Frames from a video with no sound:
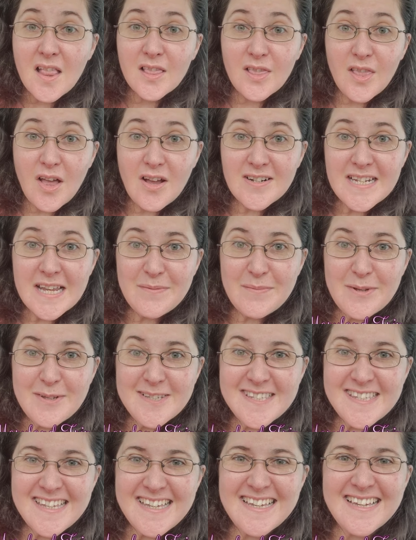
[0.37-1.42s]
Long time no
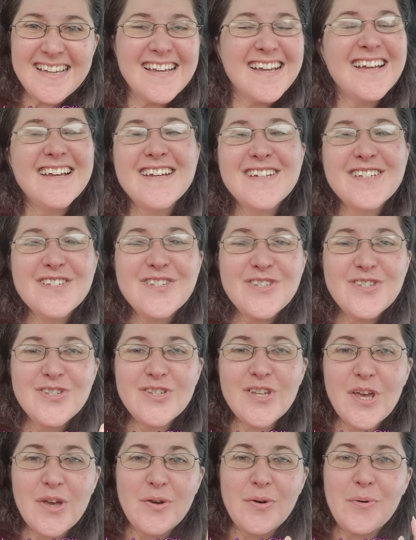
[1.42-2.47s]
see.
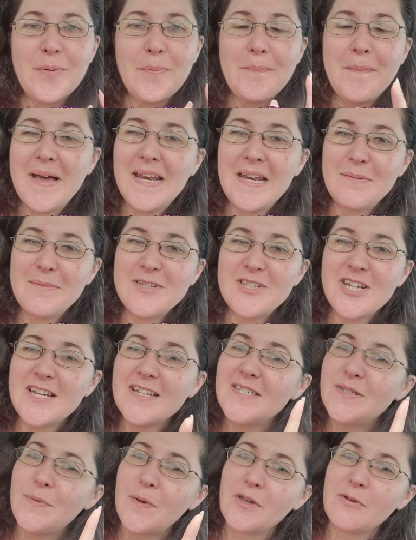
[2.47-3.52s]
So, my name is
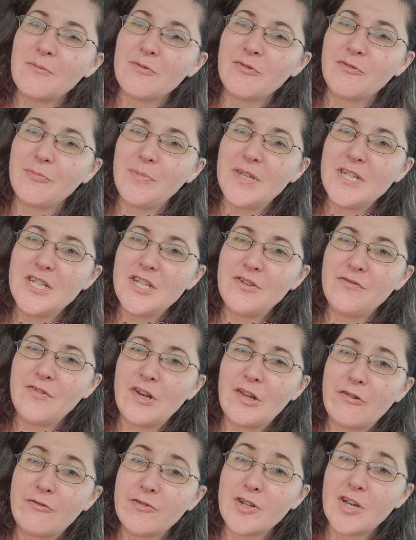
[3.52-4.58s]
Jess. Welcome to me to you,
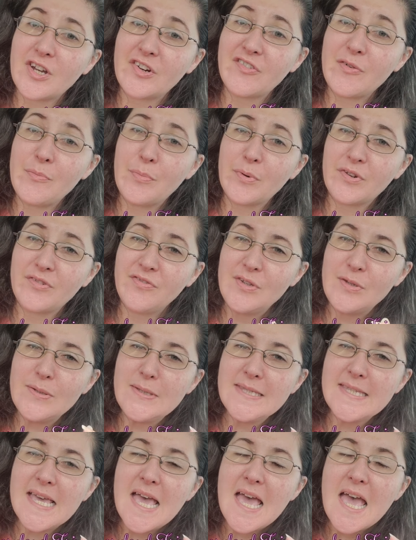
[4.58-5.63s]
Video Photography and Book
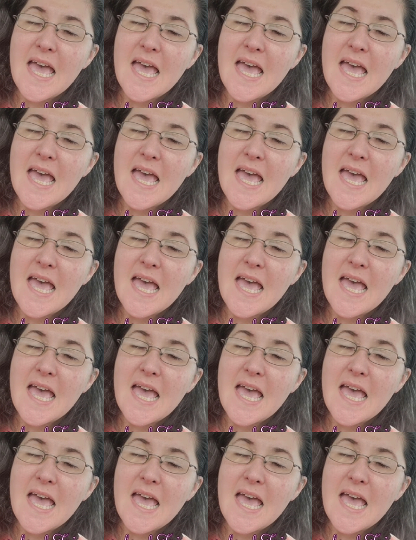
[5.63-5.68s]
Reviews.